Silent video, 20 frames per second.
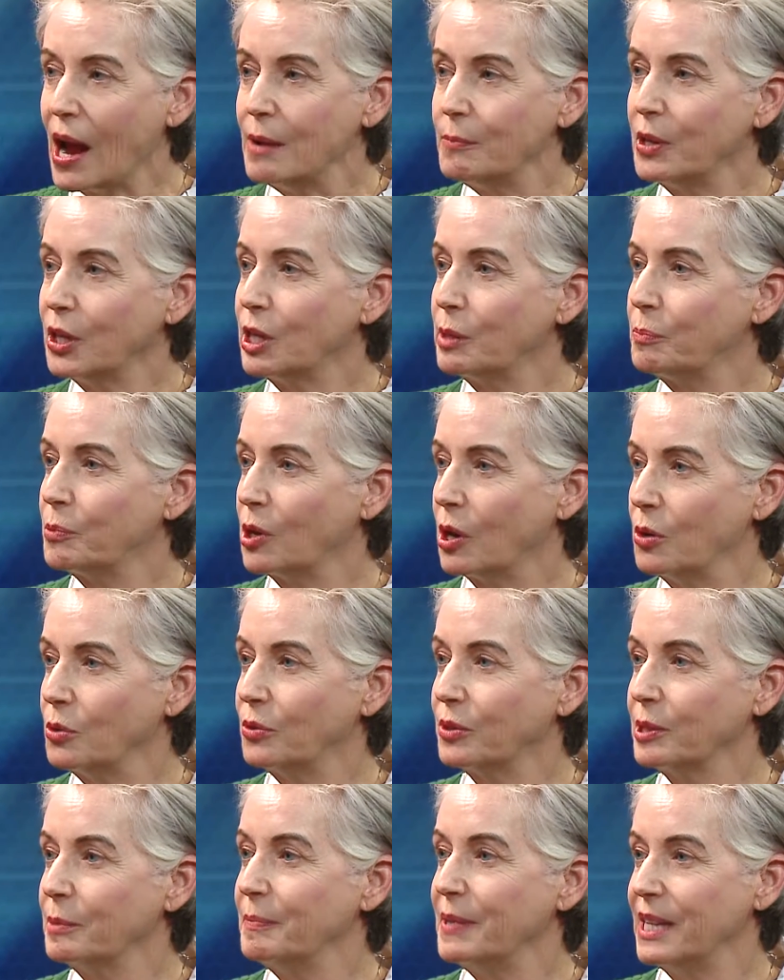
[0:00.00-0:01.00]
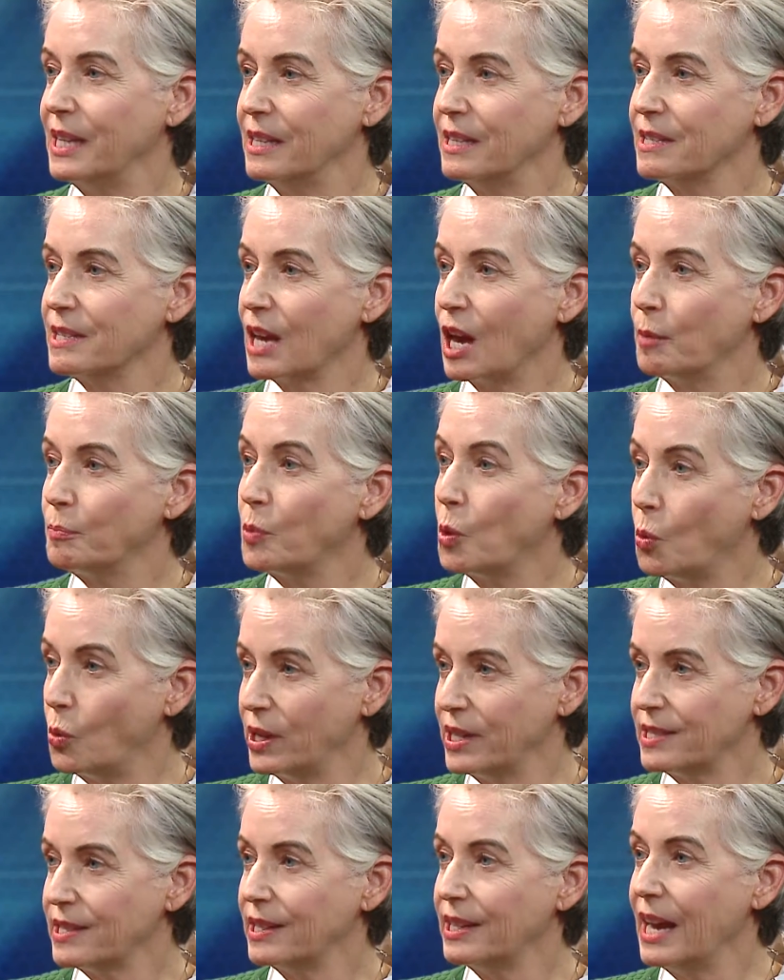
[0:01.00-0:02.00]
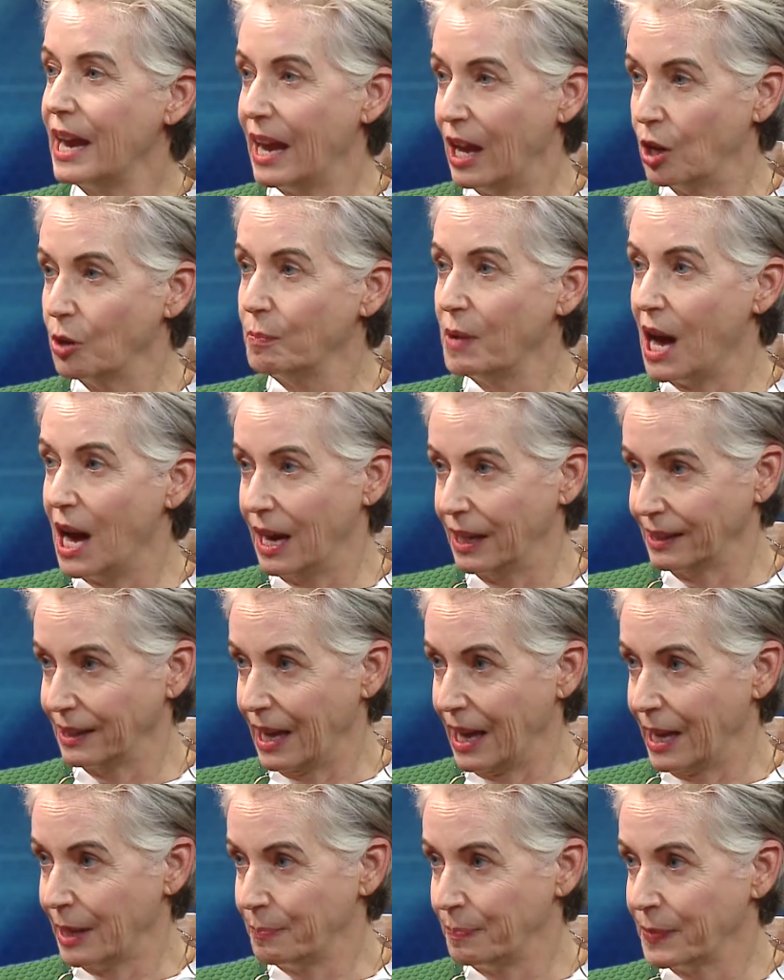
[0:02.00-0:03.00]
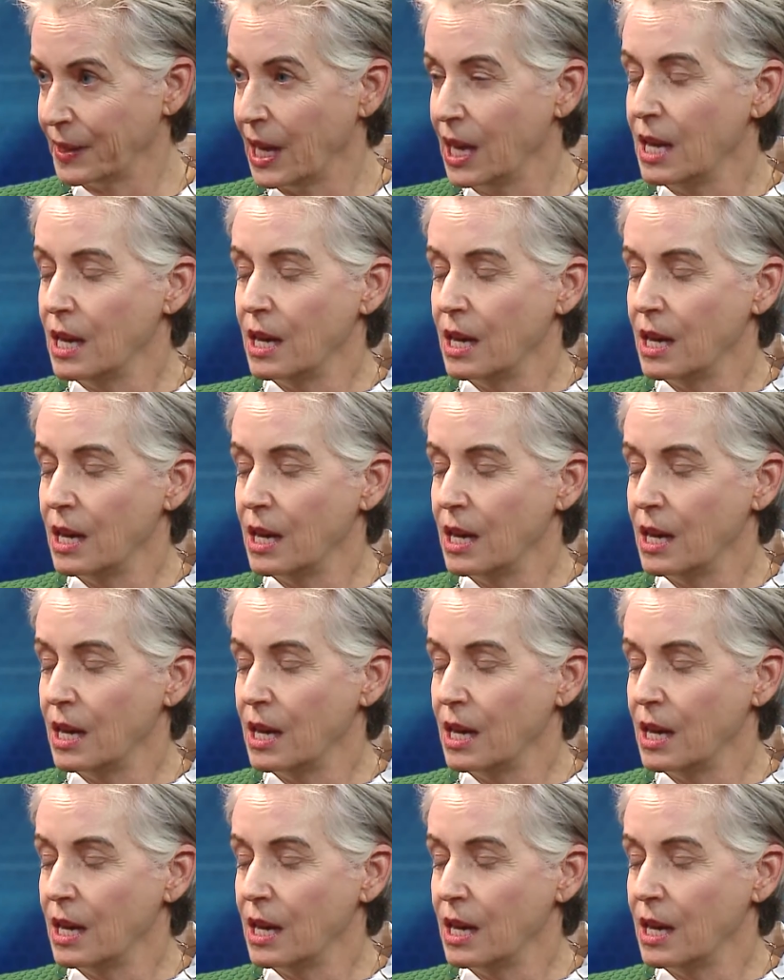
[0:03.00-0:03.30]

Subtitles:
primary program is a poison help hotline.